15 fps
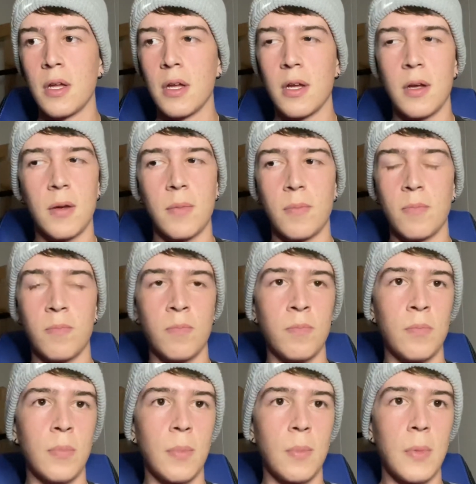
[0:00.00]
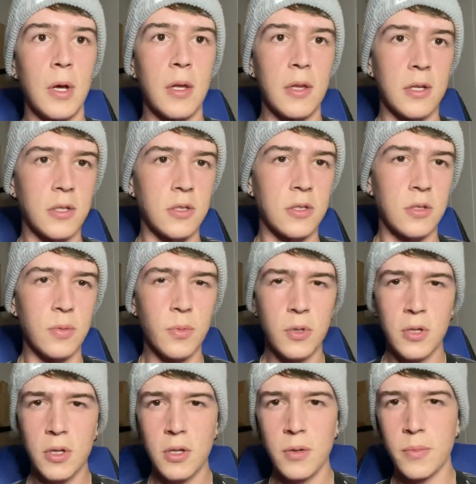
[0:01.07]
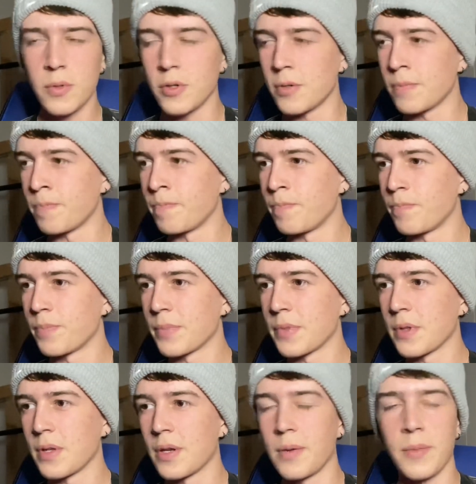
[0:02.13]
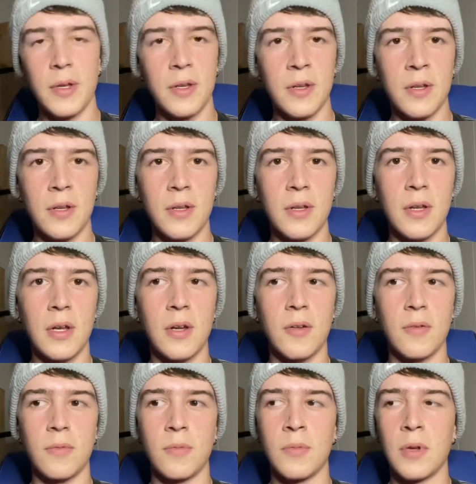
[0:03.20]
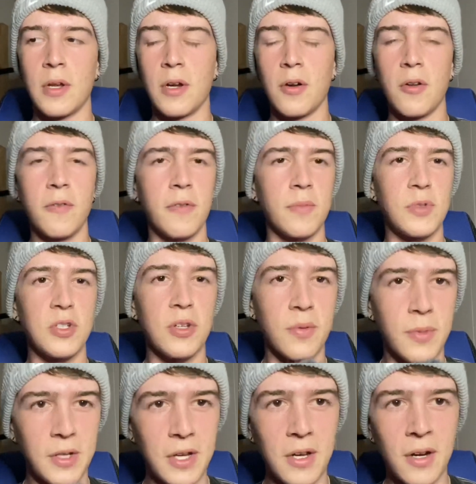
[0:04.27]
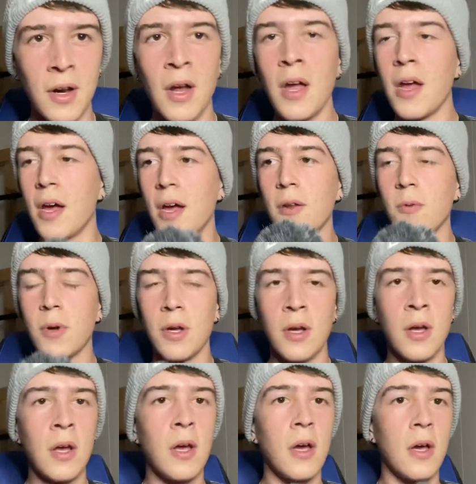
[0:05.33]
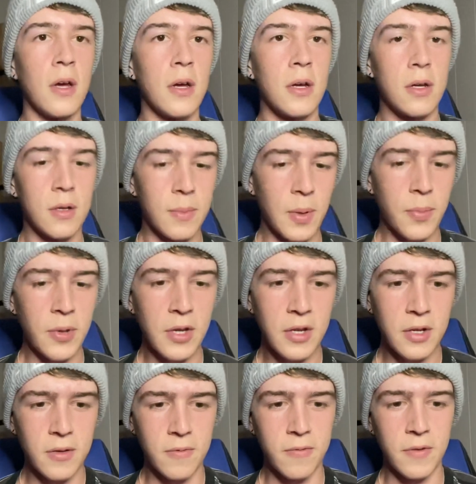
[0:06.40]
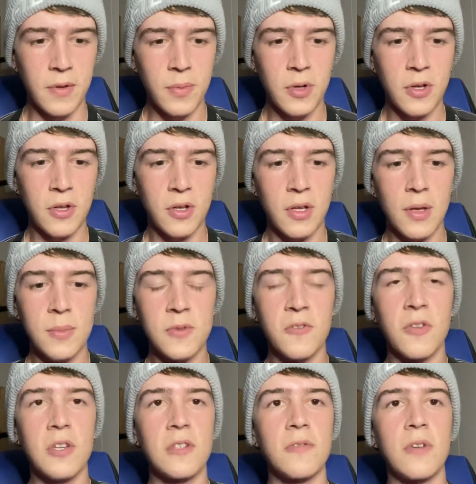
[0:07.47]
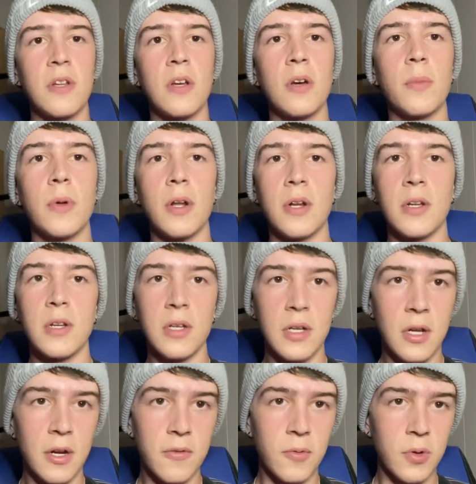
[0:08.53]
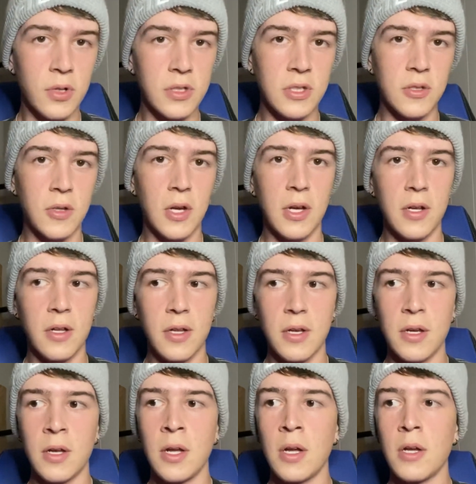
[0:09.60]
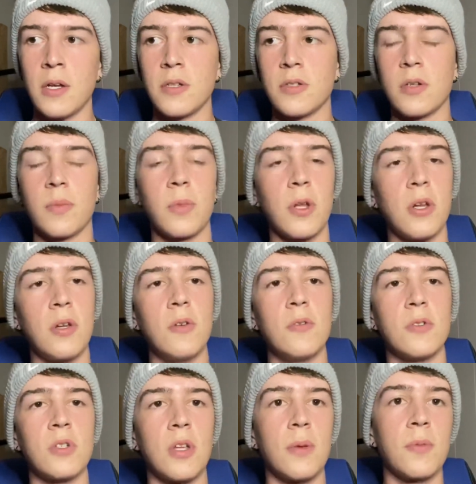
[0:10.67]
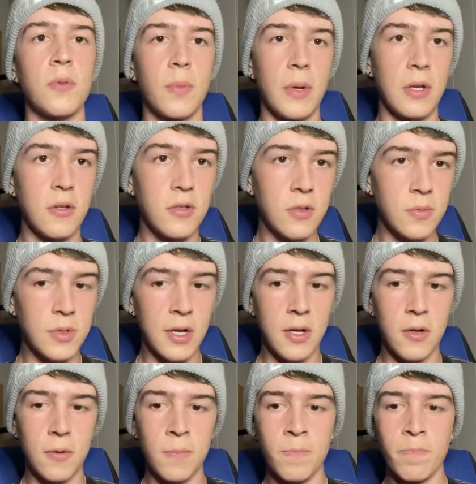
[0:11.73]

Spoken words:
I'm not like super good, but I mean, I don't know if I'm still a beginner. Anyway, I planned on filming all the clips for this video, but I didn't get off work till kind of late, so I'm gonna use clips from my YouTube channel